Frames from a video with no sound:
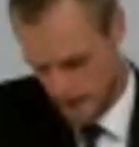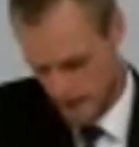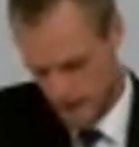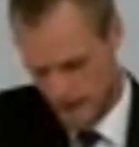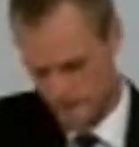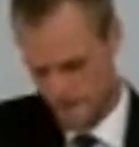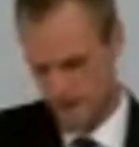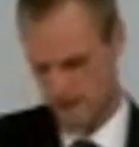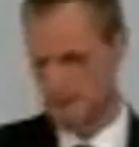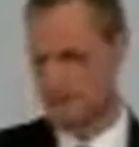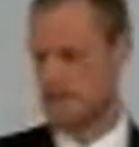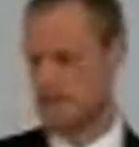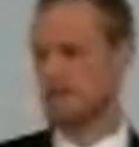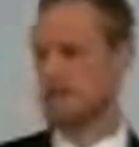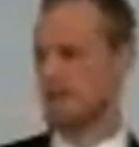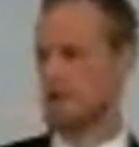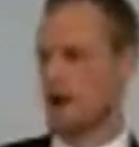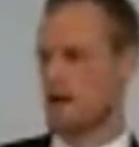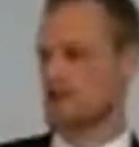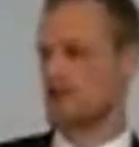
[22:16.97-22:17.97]
gives us the
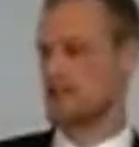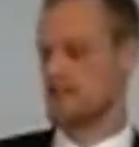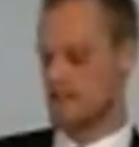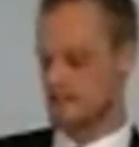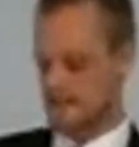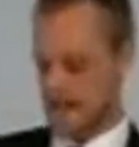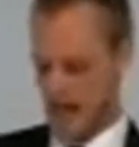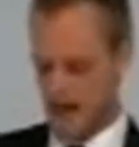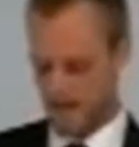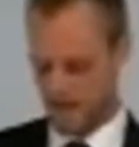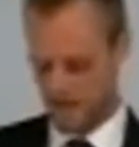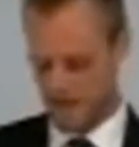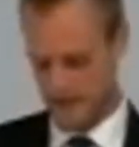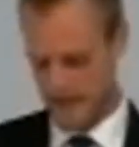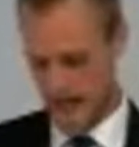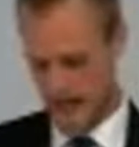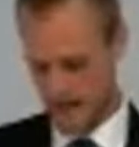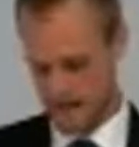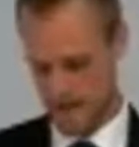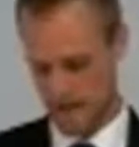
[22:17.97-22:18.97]
impression that death is
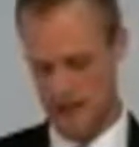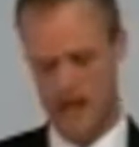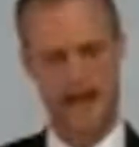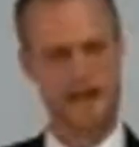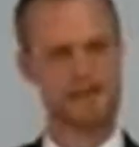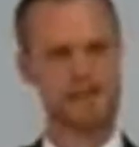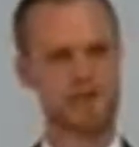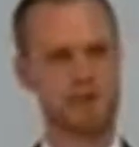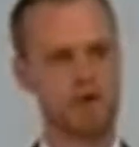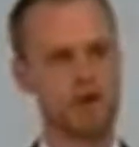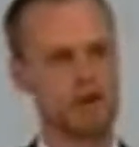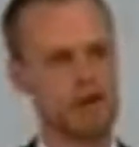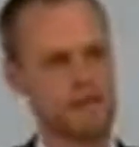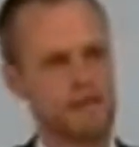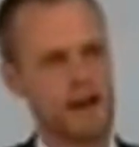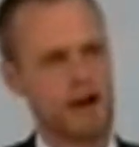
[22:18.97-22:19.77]
getting the last word.